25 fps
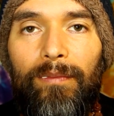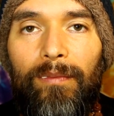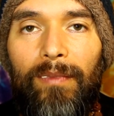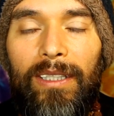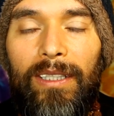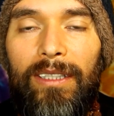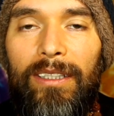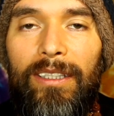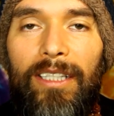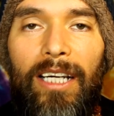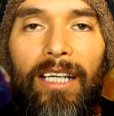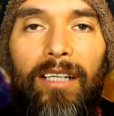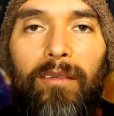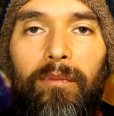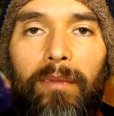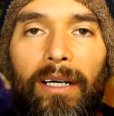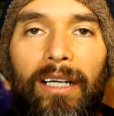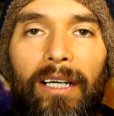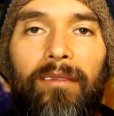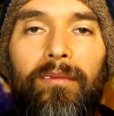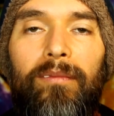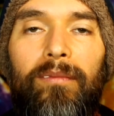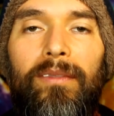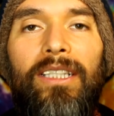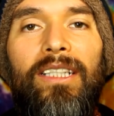It's not
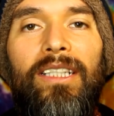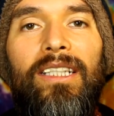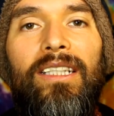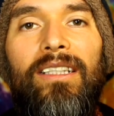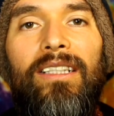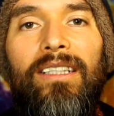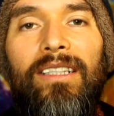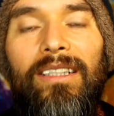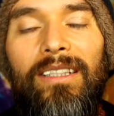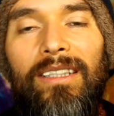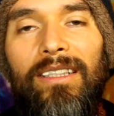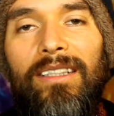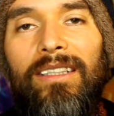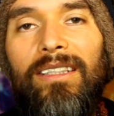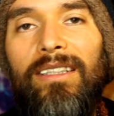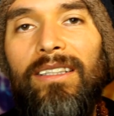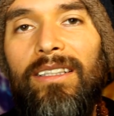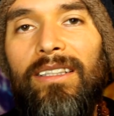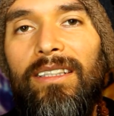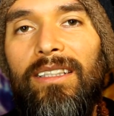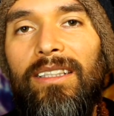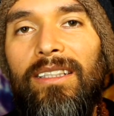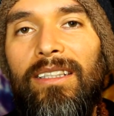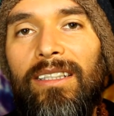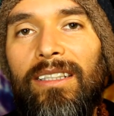about me,
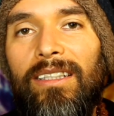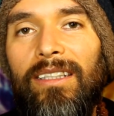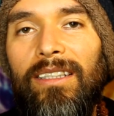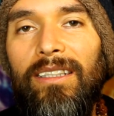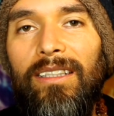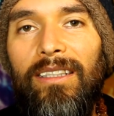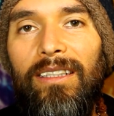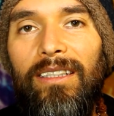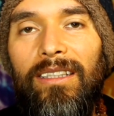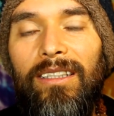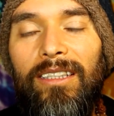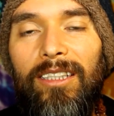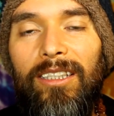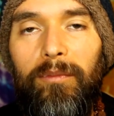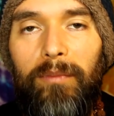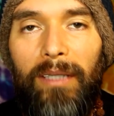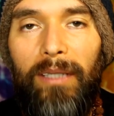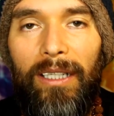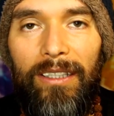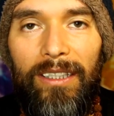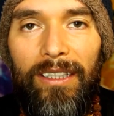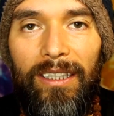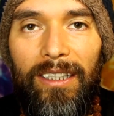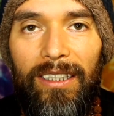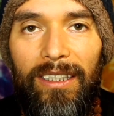it's
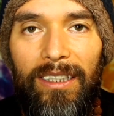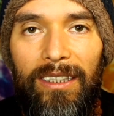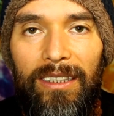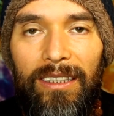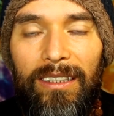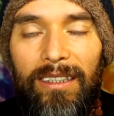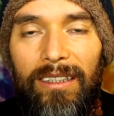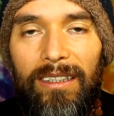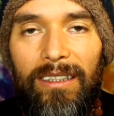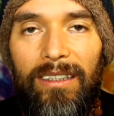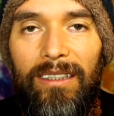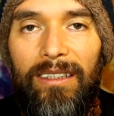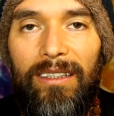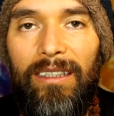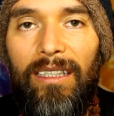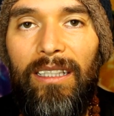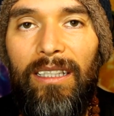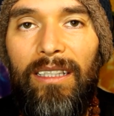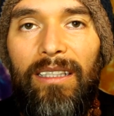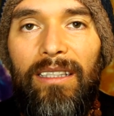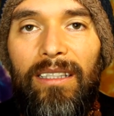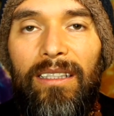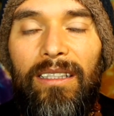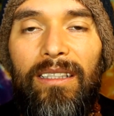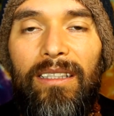about us.
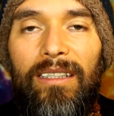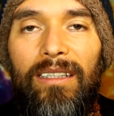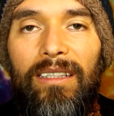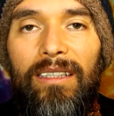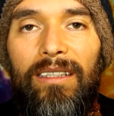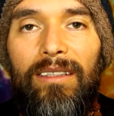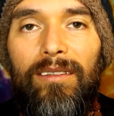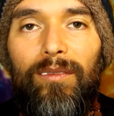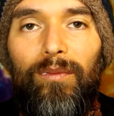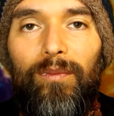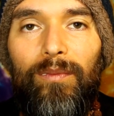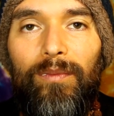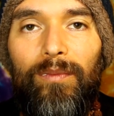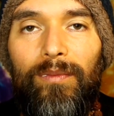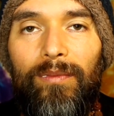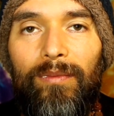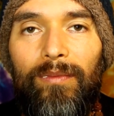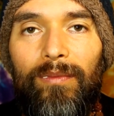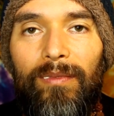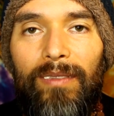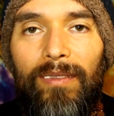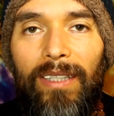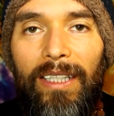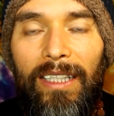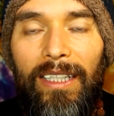
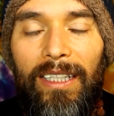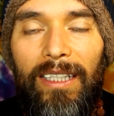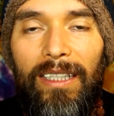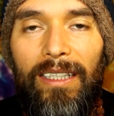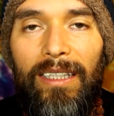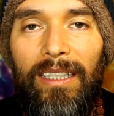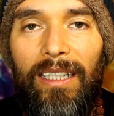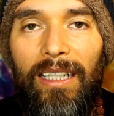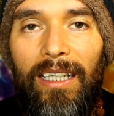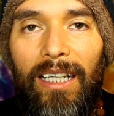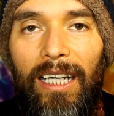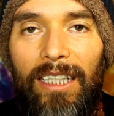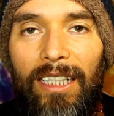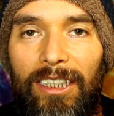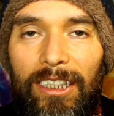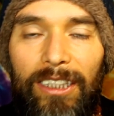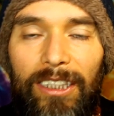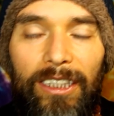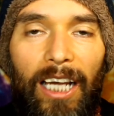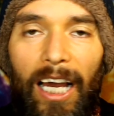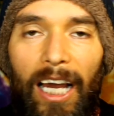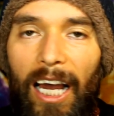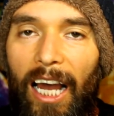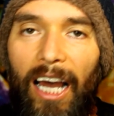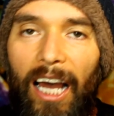And I
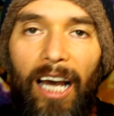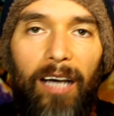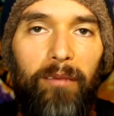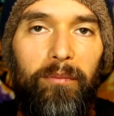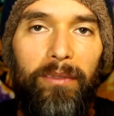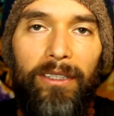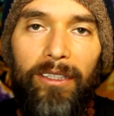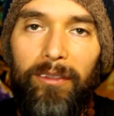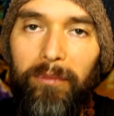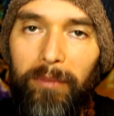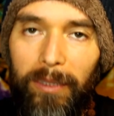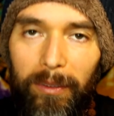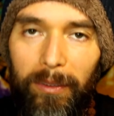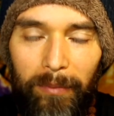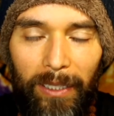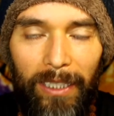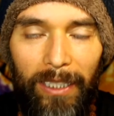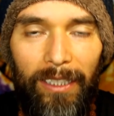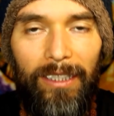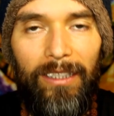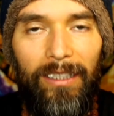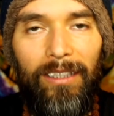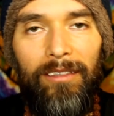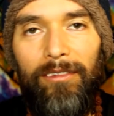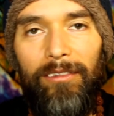just happen to be
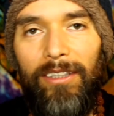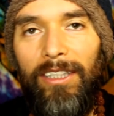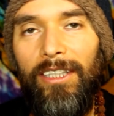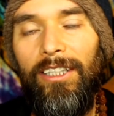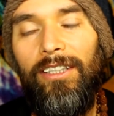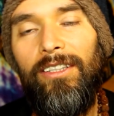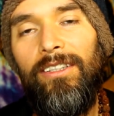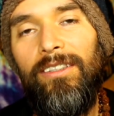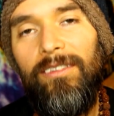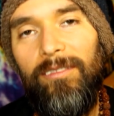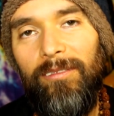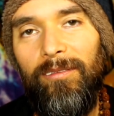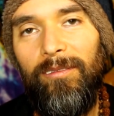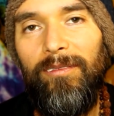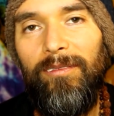making the video.